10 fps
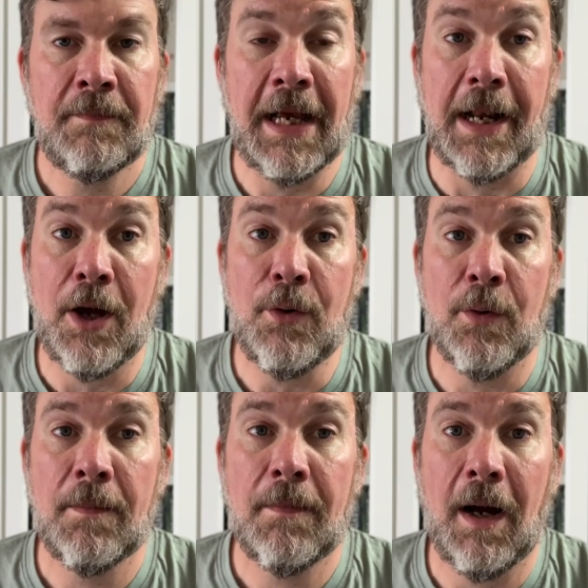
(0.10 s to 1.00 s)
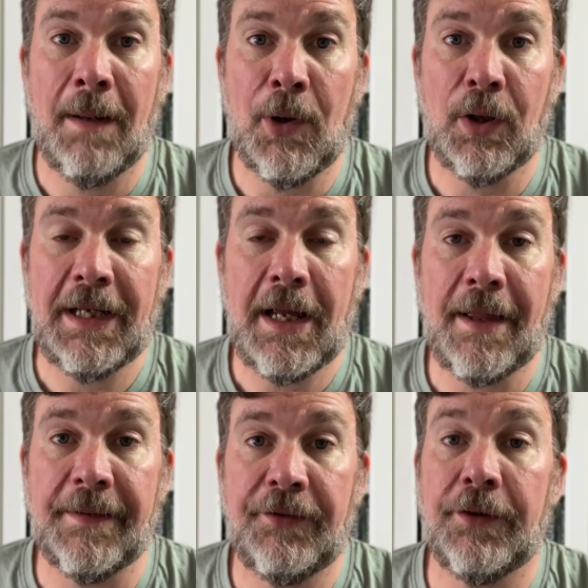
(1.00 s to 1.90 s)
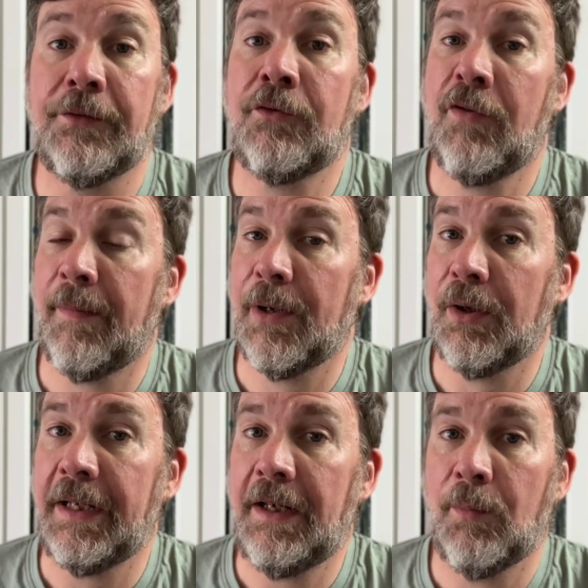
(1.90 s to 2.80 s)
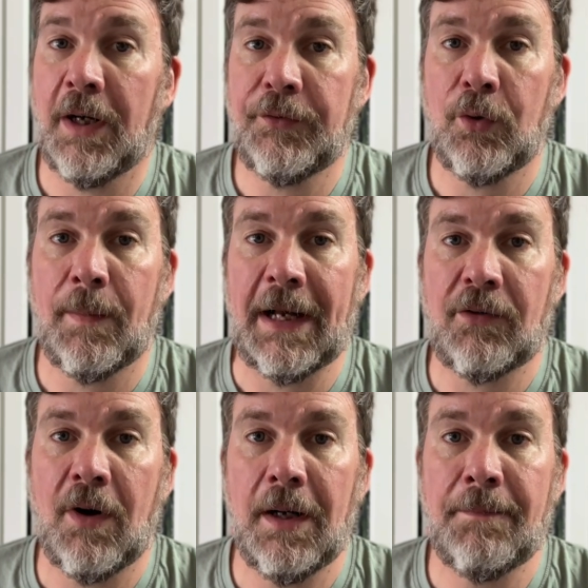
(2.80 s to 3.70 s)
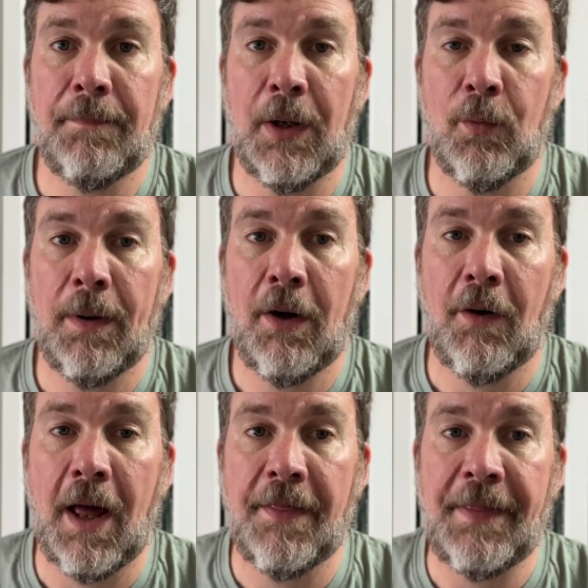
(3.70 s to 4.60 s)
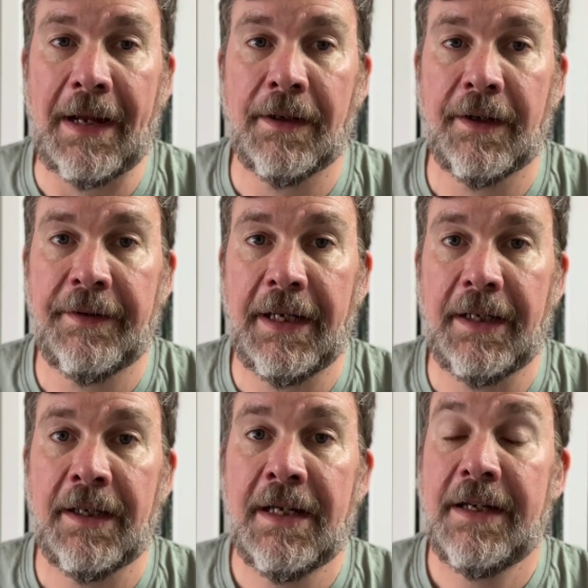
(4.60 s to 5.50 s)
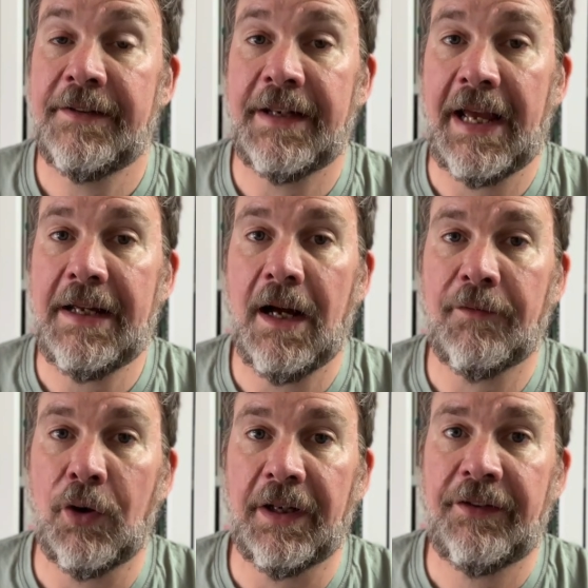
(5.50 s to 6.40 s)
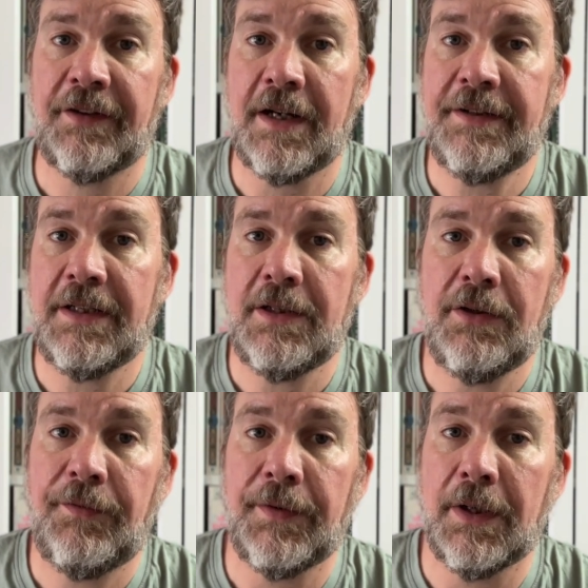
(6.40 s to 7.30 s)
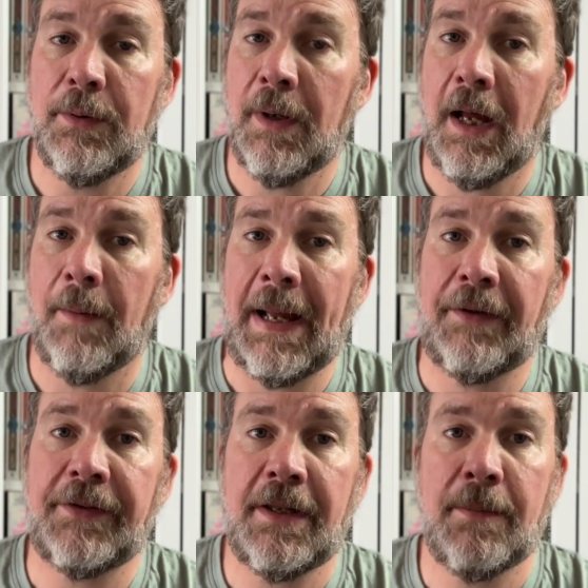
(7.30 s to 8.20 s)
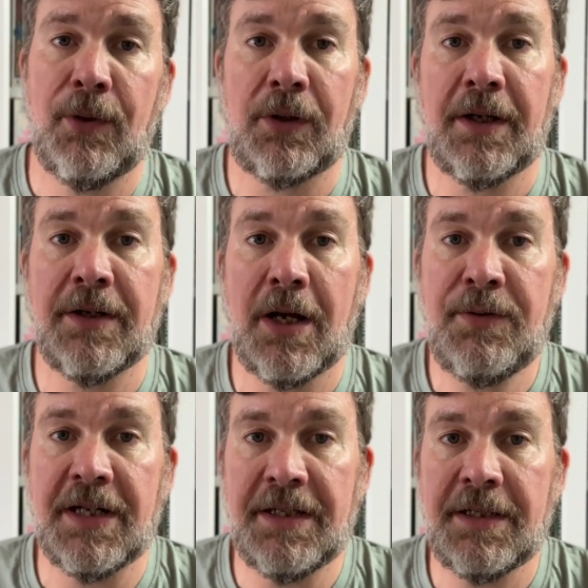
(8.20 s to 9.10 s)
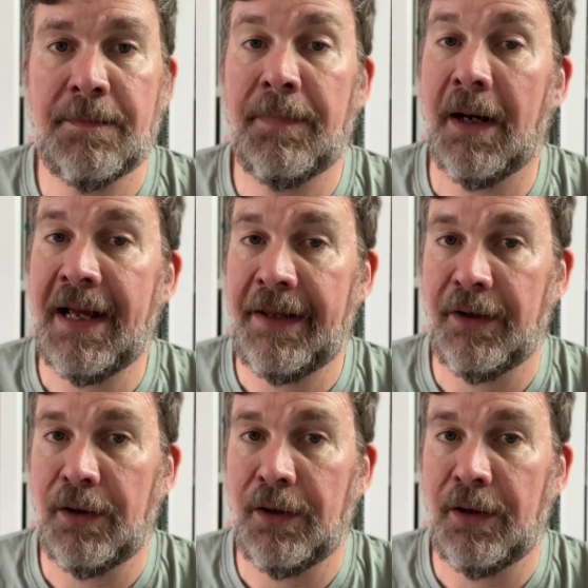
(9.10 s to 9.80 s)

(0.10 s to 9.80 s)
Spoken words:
Hello, I'm Olly, and this is Criminolly, where I talk about crime, pulp, horror, that kind of thing. Today, I've got exciting news for you about the book Notice by Heather